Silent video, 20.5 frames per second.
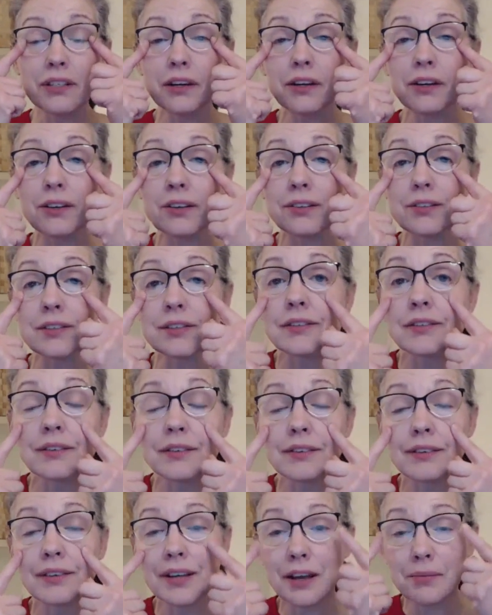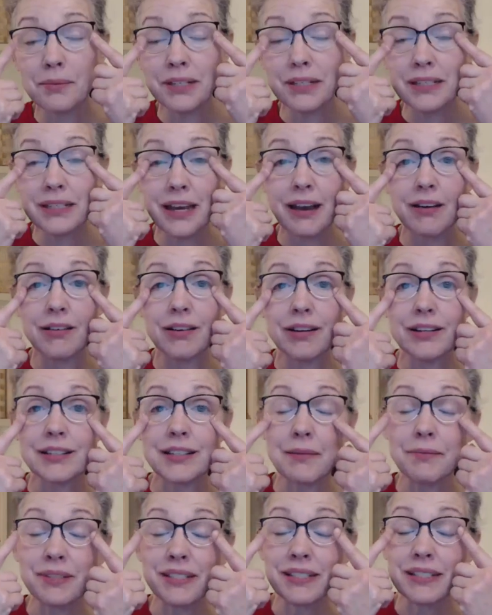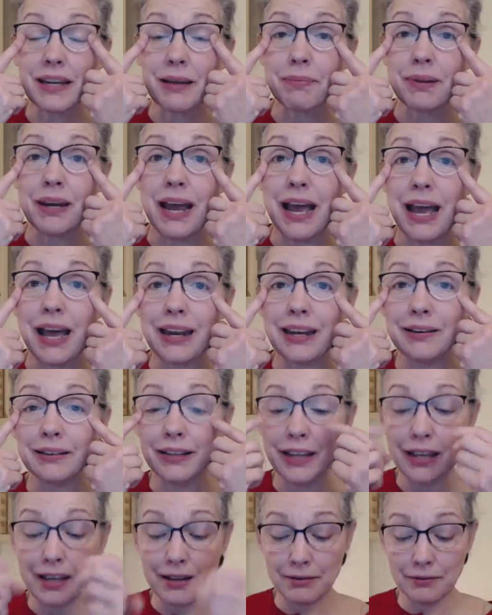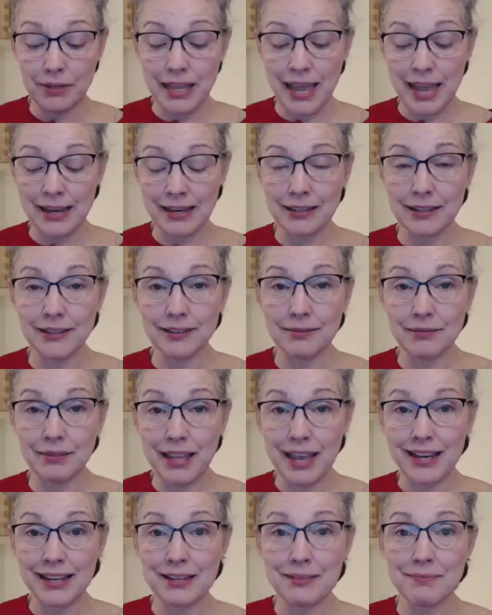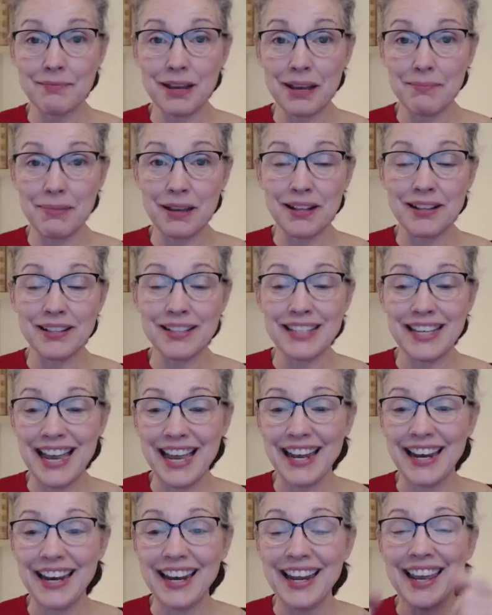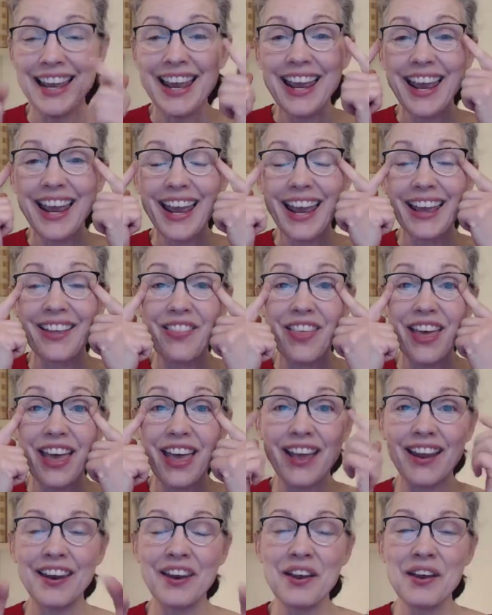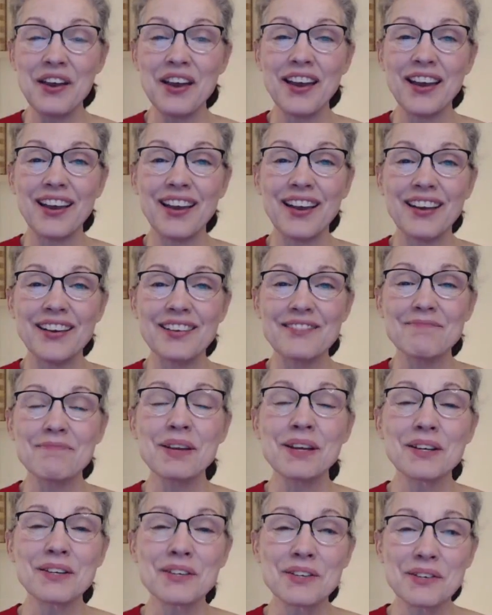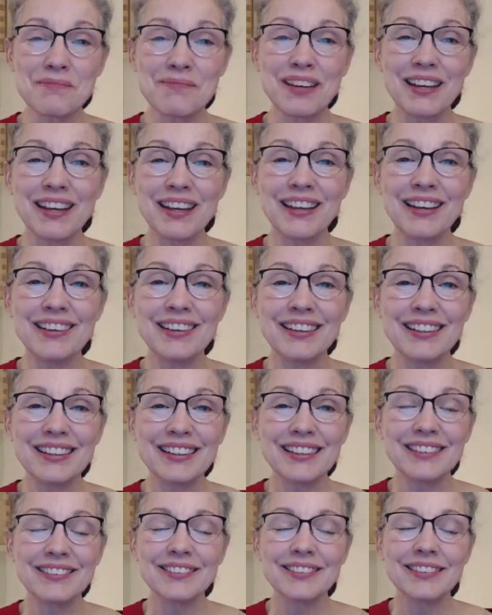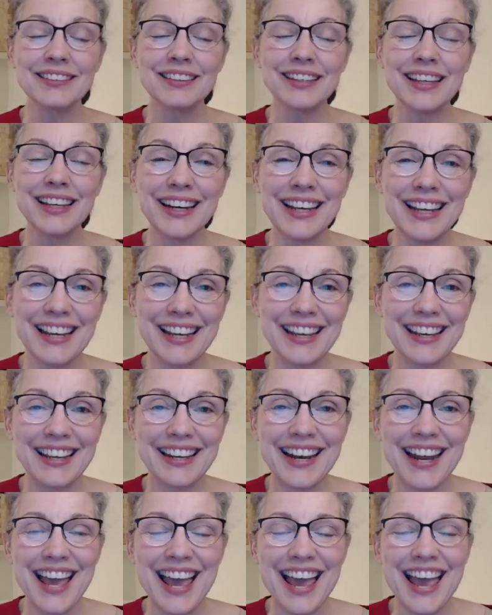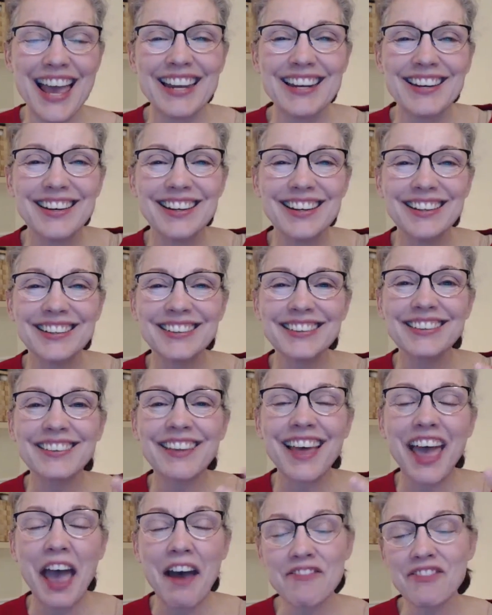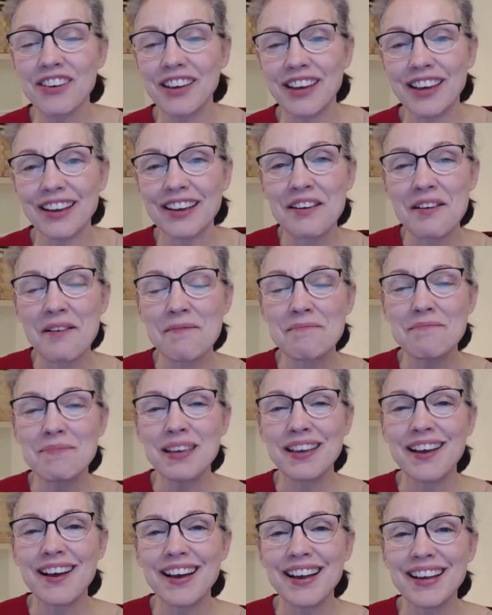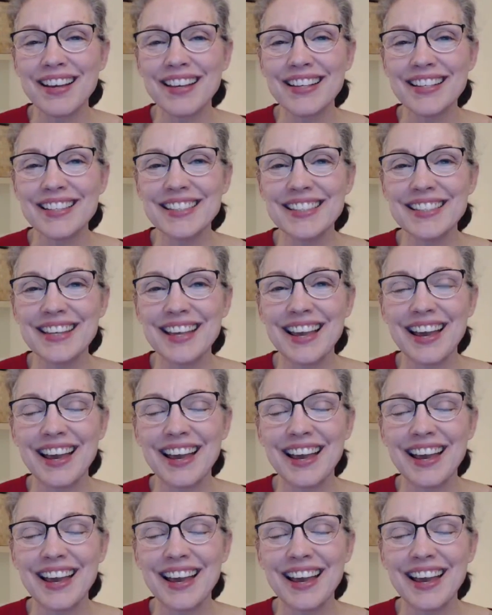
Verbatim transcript: Tears coming down as I'm stepping on and, and locking locking my belt on. And then picture me leaning in and laughing because